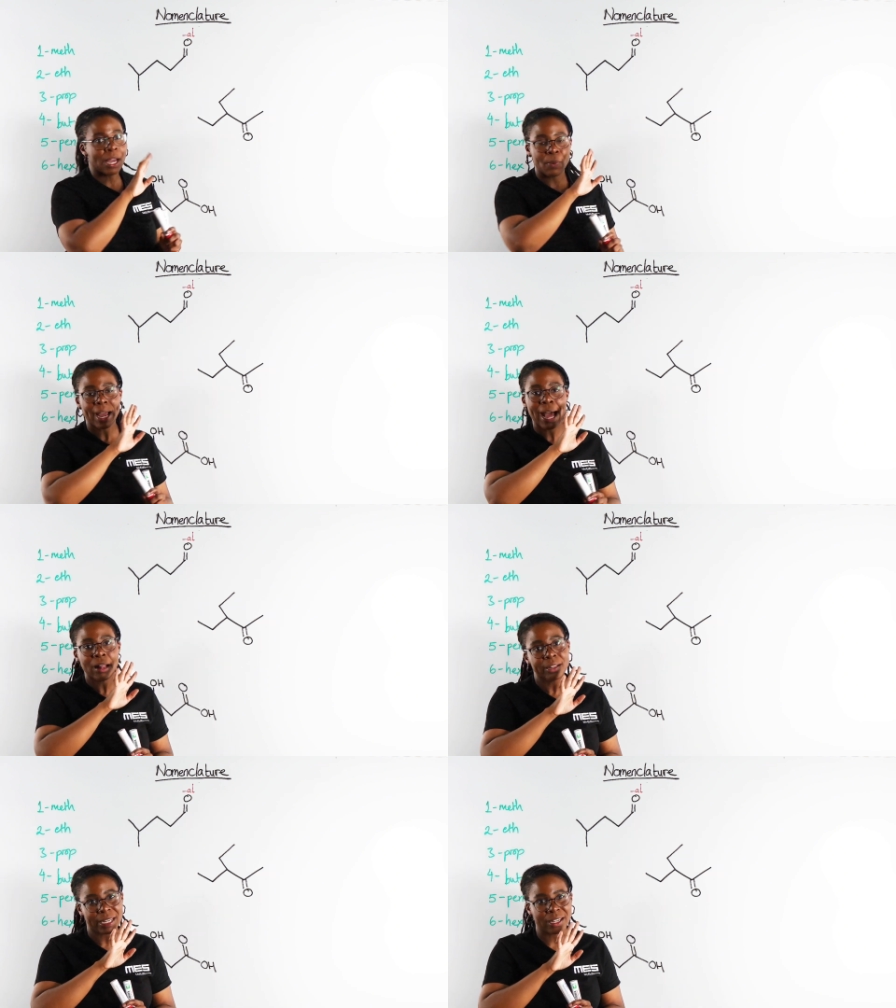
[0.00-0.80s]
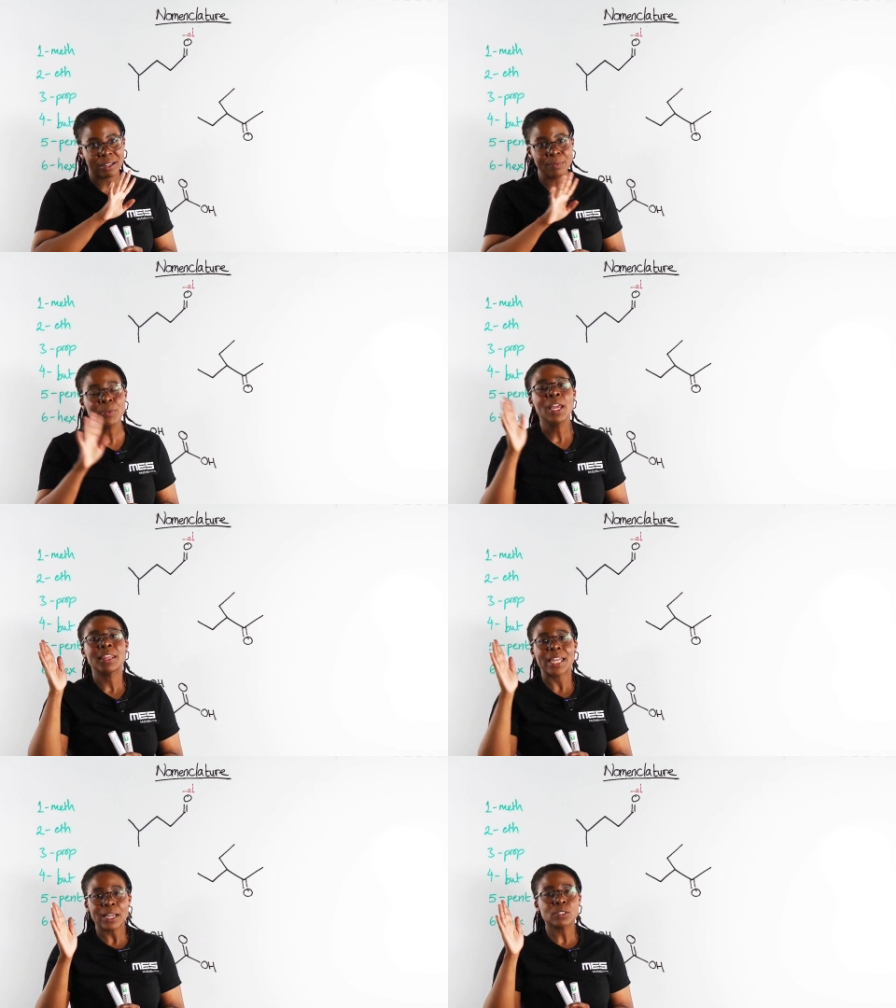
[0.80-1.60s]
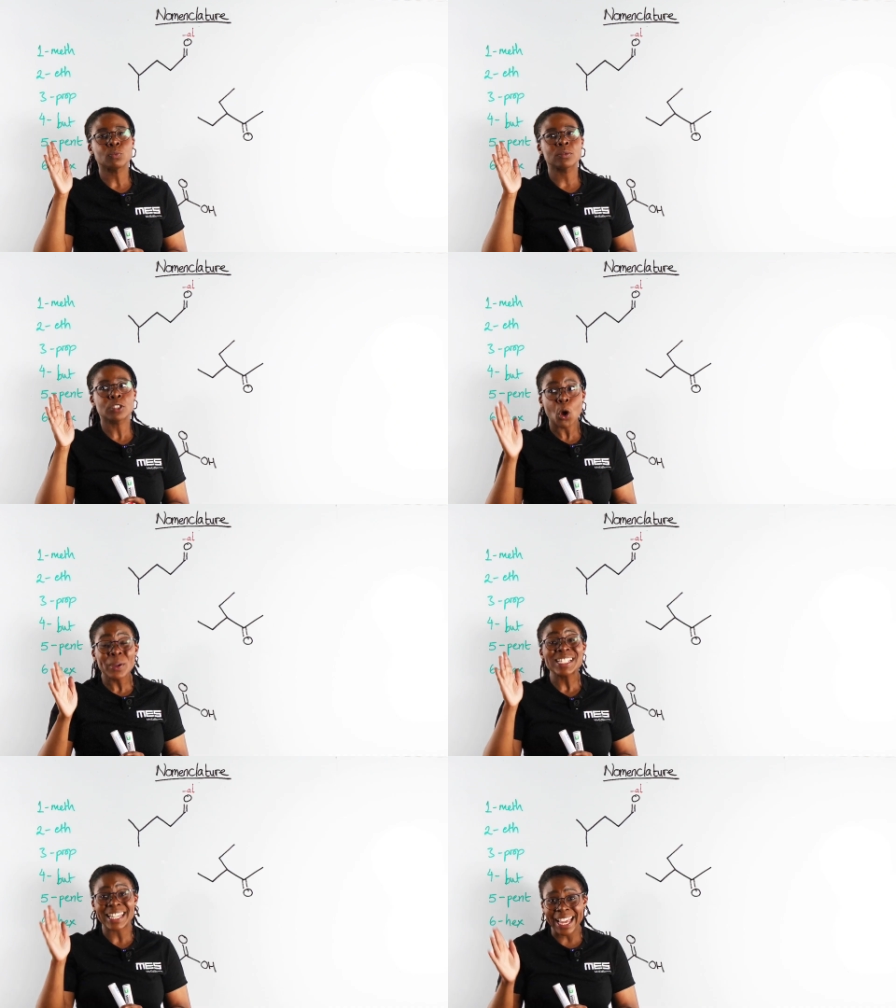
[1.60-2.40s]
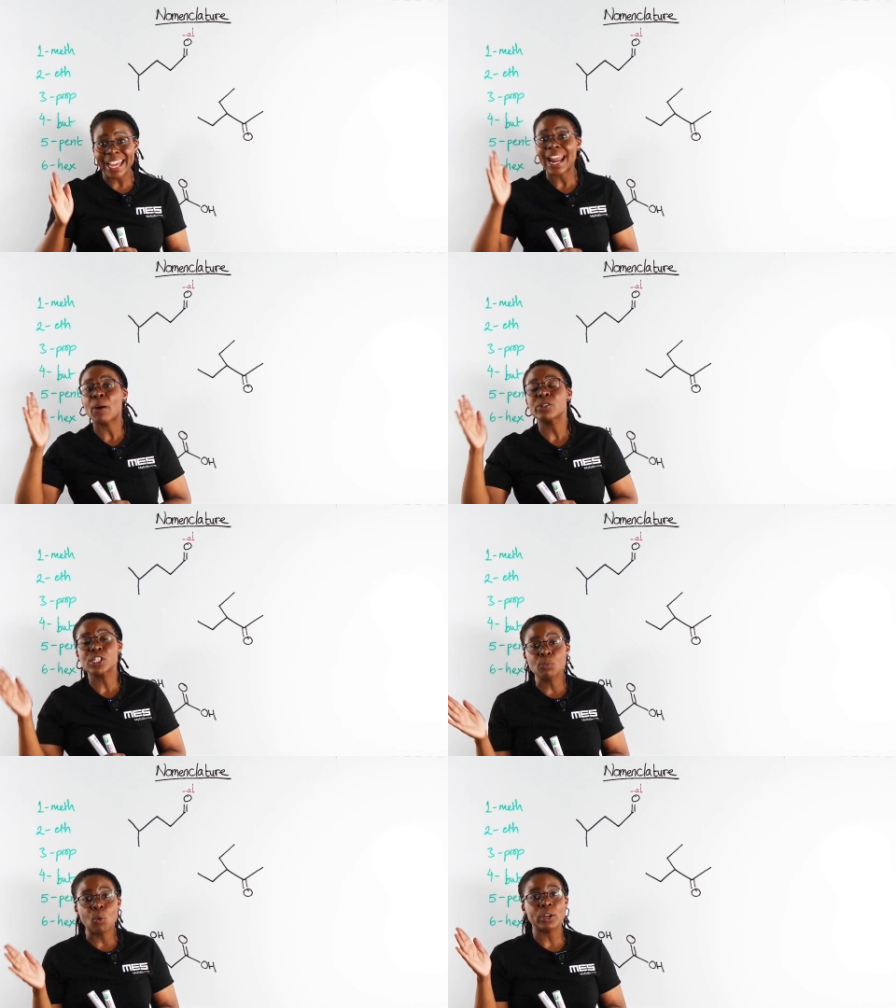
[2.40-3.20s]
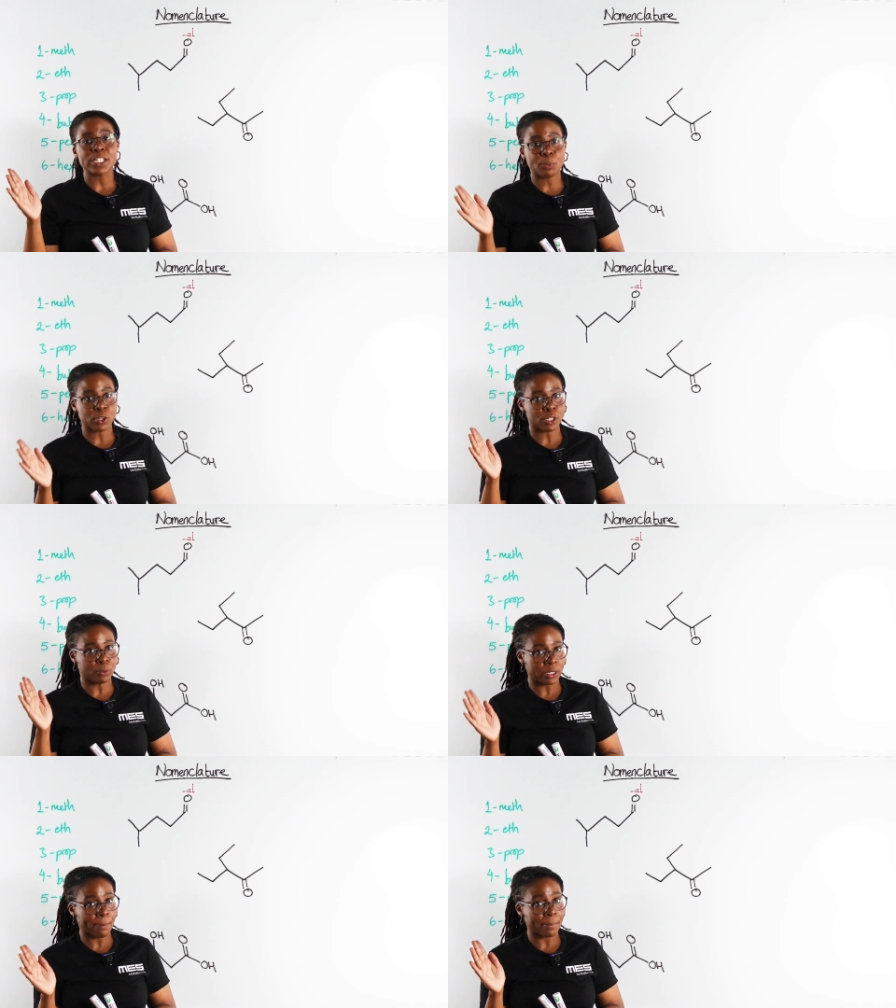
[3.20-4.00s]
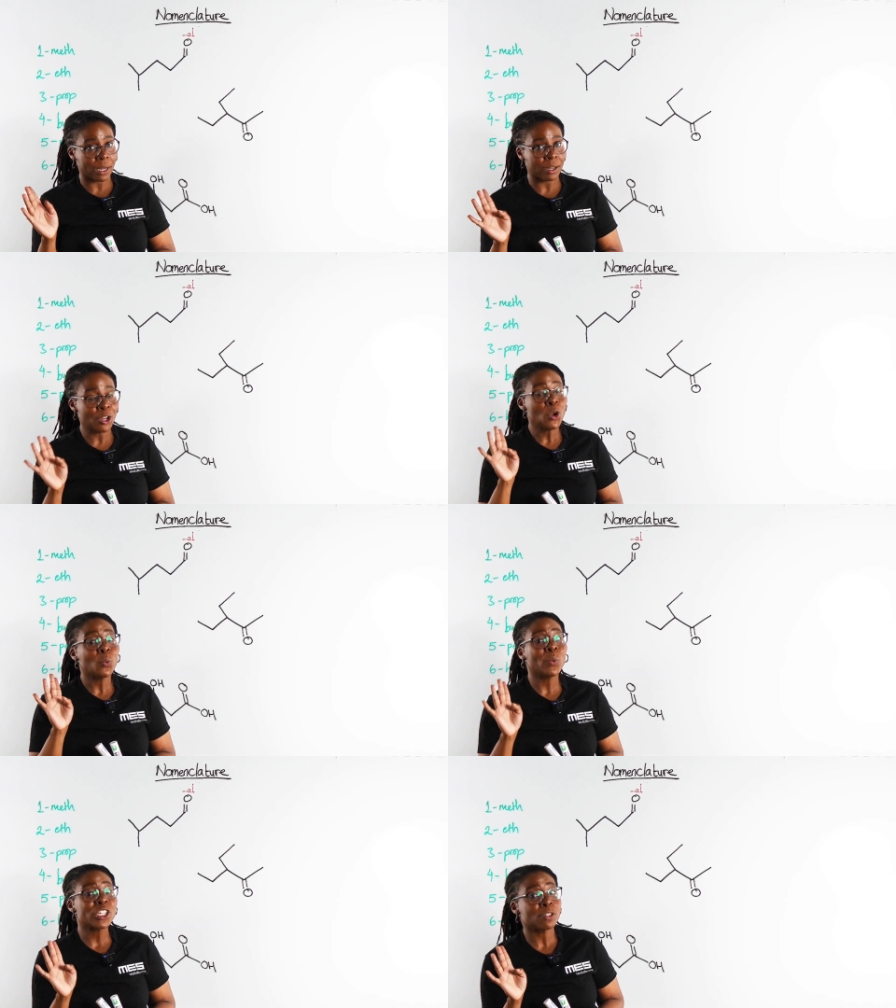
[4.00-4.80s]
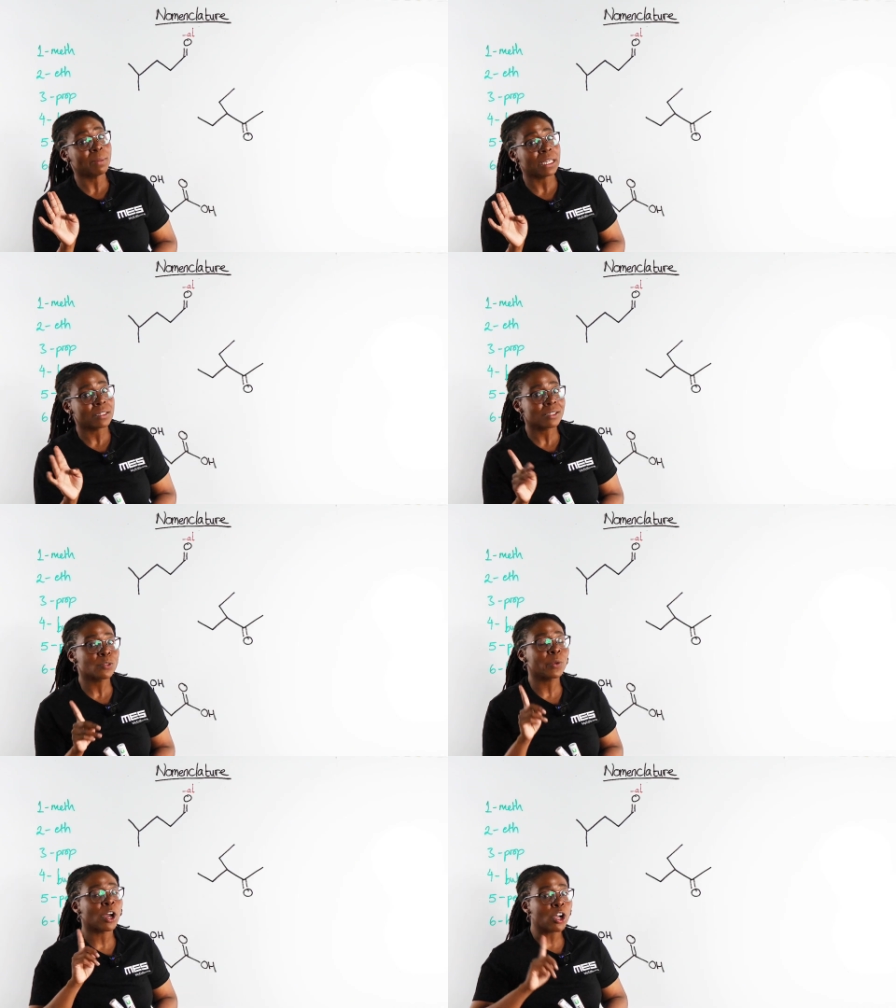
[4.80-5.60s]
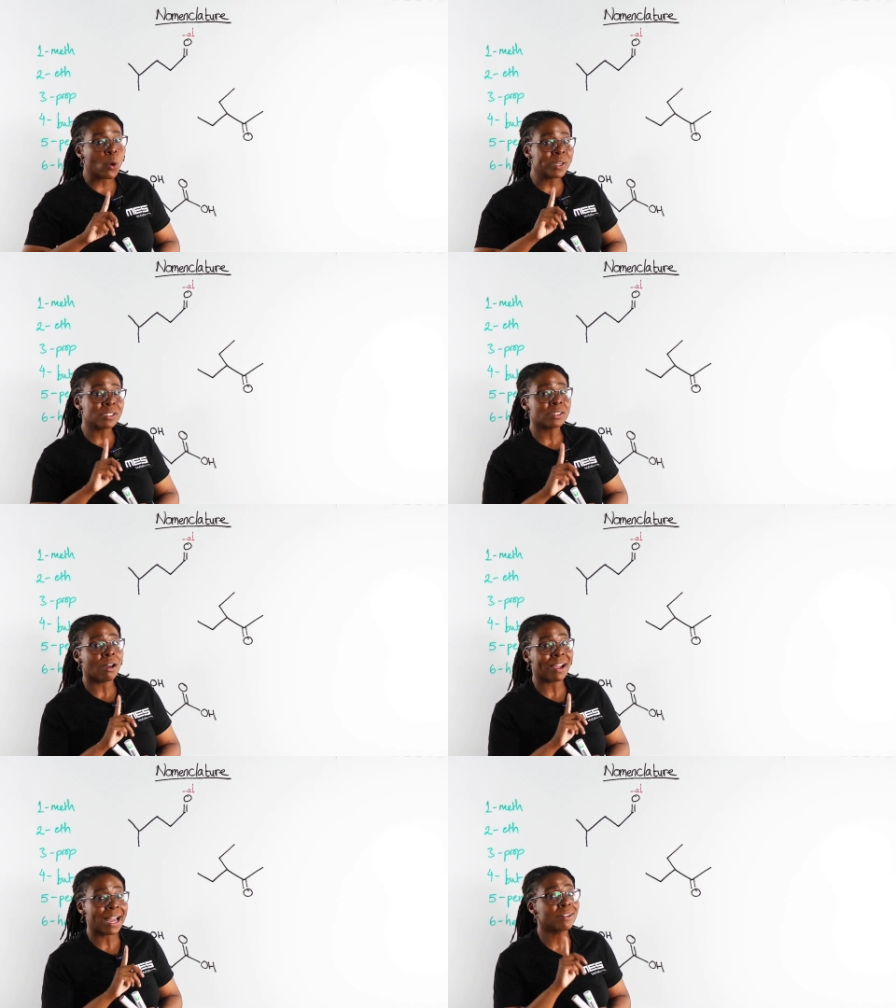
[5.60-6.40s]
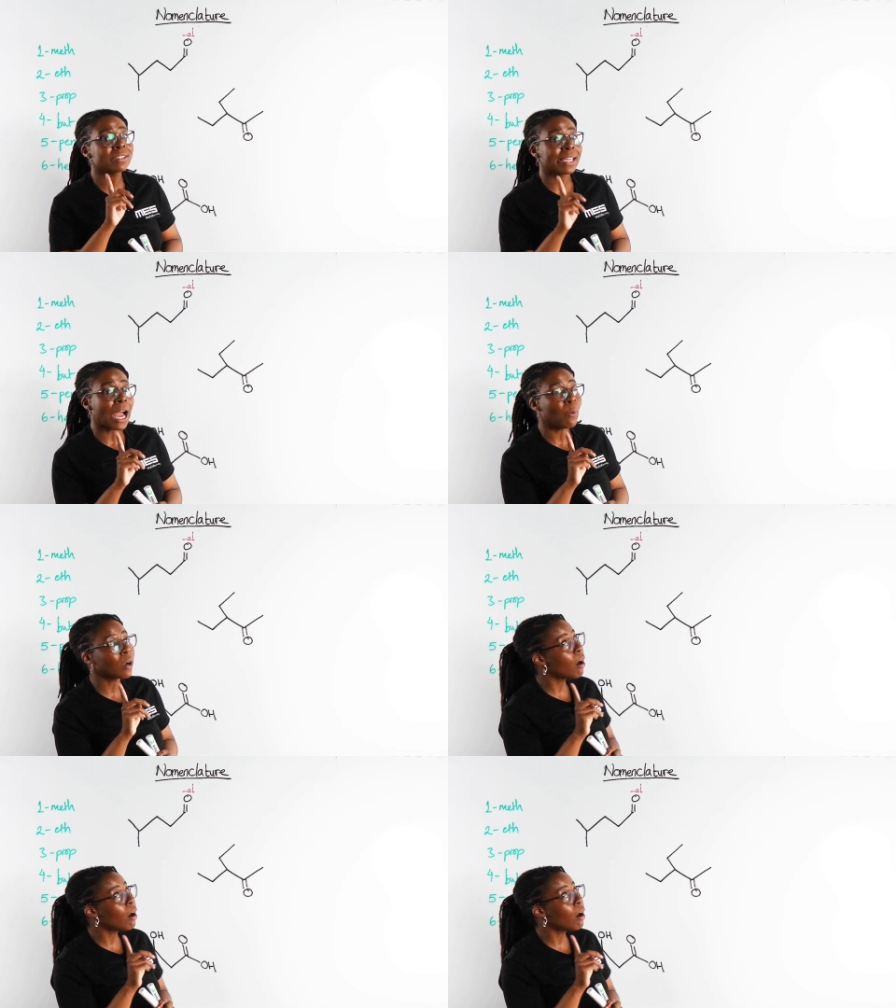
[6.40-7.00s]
our al here, that's going to get our smallest possible number, which means we are going to start counting our